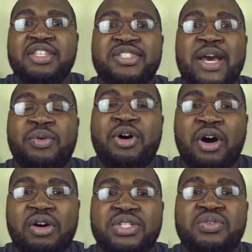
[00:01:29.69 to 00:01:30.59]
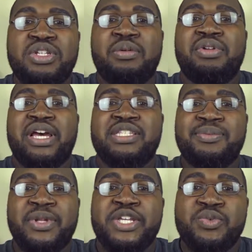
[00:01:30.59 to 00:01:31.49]
that will also double as a
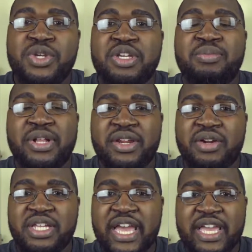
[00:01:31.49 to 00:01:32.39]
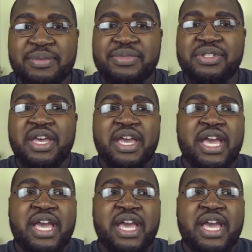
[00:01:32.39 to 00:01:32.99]
place where you can play your games.